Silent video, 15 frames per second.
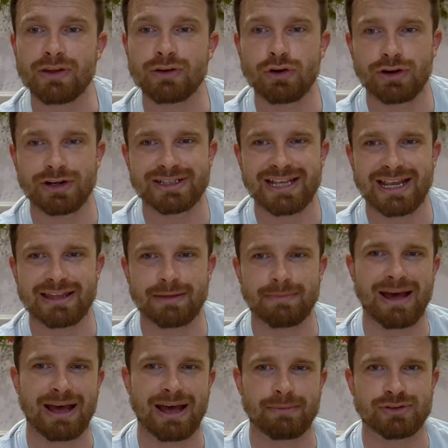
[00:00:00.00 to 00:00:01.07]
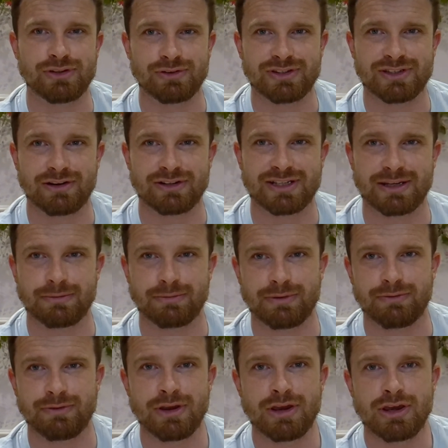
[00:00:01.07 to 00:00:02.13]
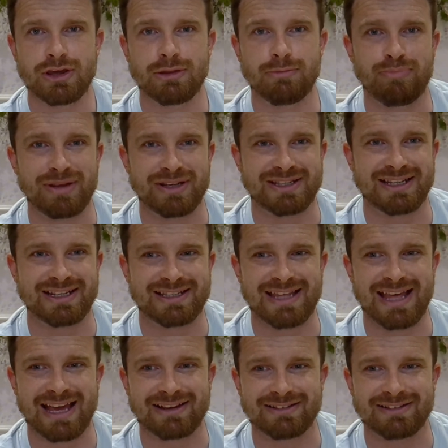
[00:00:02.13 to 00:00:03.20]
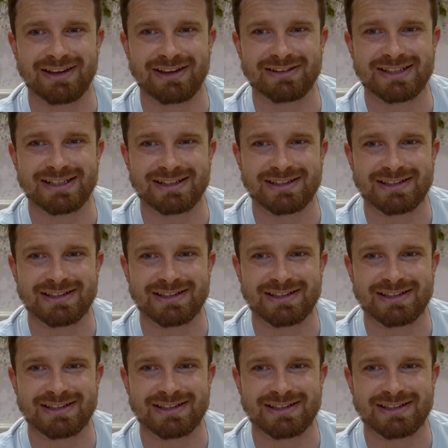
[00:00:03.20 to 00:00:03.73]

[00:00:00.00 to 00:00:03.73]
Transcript: Got to take them absolutely seriously with the business they're conducting.